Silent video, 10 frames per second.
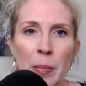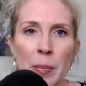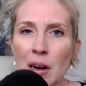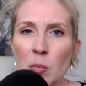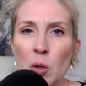
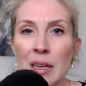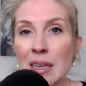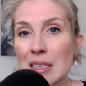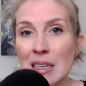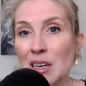animal
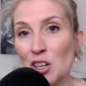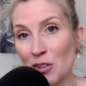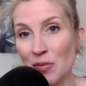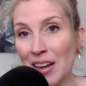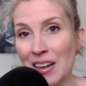hissing in your
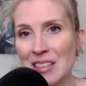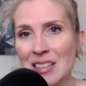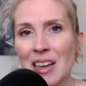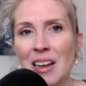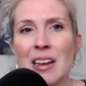face
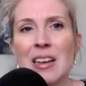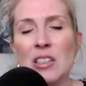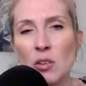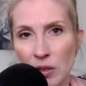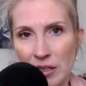is
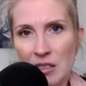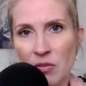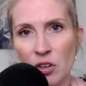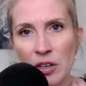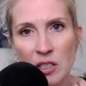a risk
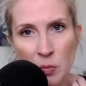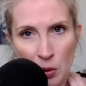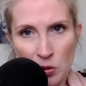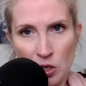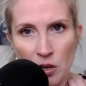for
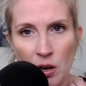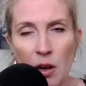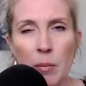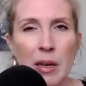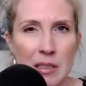exposure
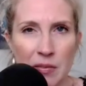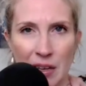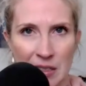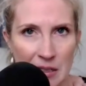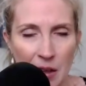because of
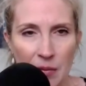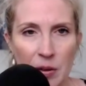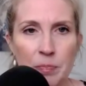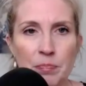that saliva.